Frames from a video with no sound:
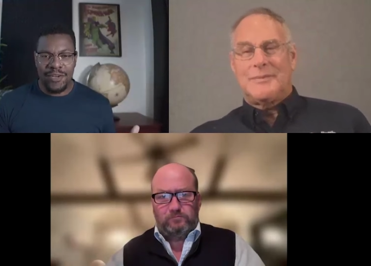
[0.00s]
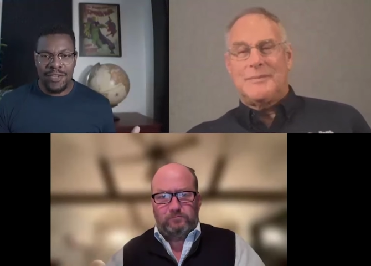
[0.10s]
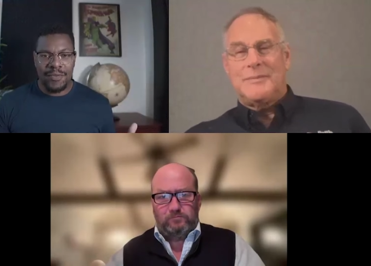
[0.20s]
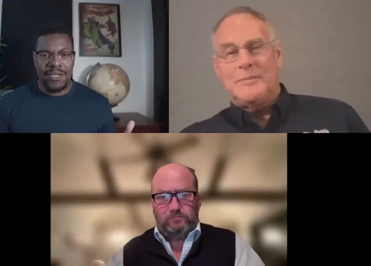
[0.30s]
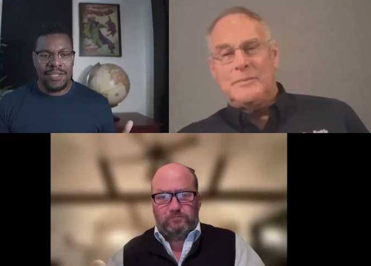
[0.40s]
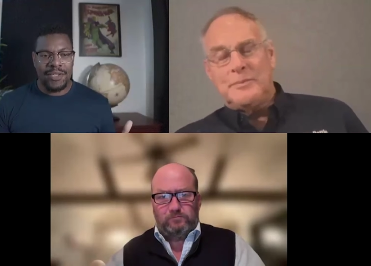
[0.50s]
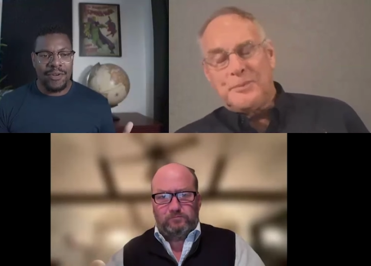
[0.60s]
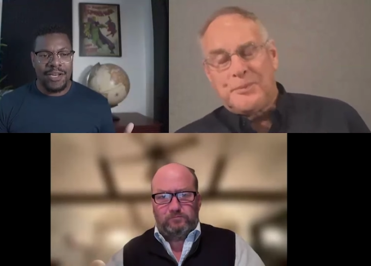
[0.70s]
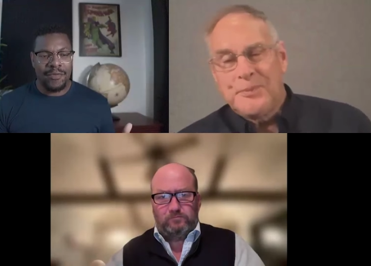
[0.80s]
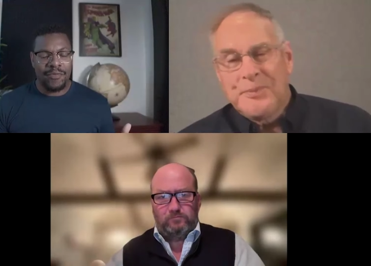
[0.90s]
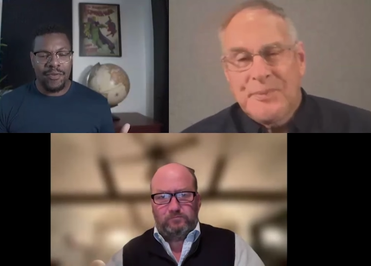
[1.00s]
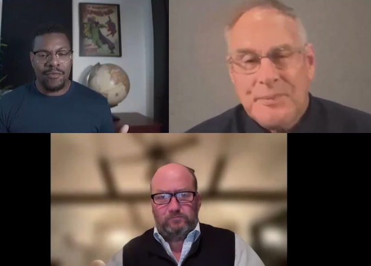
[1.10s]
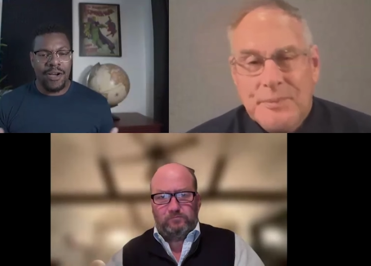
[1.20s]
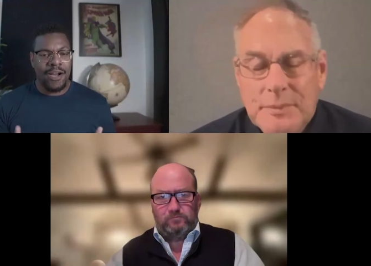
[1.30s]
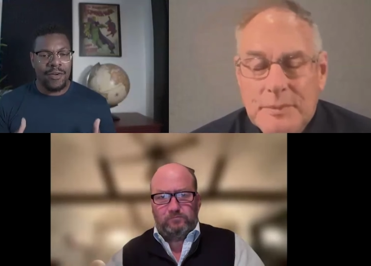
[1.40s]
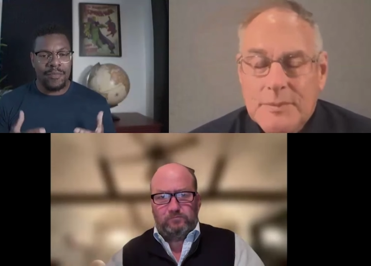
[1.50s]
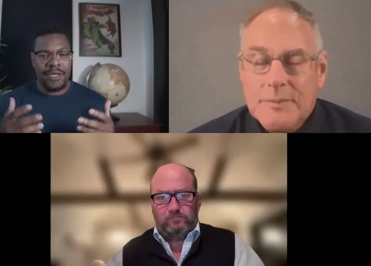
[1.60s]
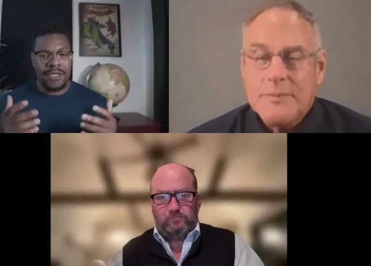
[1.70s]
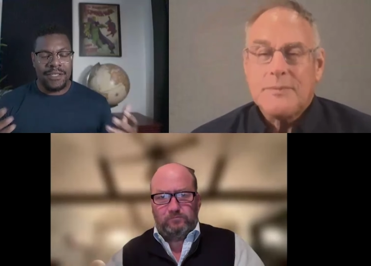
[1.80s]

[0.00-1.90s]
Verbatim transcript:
Speaker 1: been talking about uranium for a while,